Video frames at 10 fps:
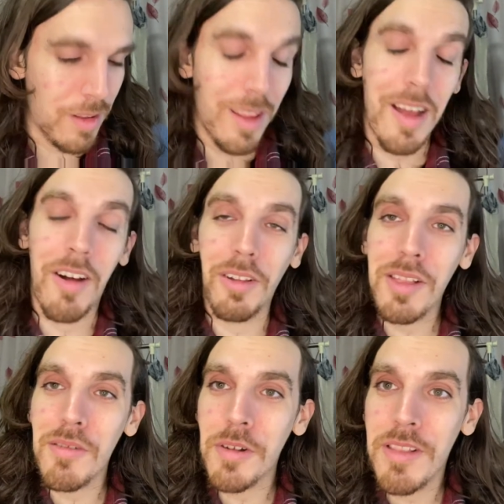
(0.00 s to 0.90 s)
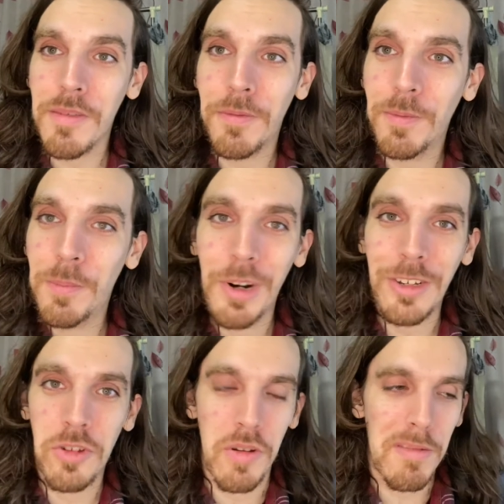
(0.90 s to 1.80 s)
all sorts of
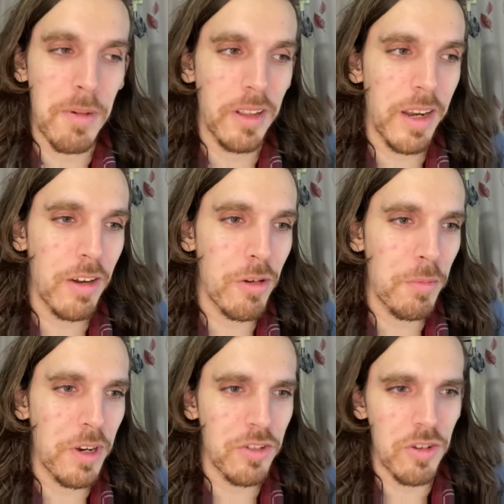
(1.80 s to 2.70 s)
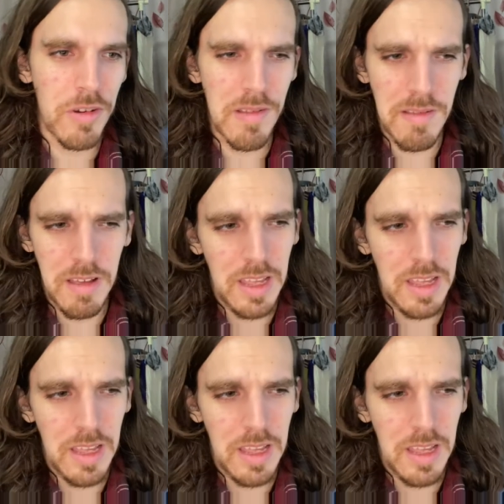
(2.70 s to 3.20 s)
pressures, political pressures,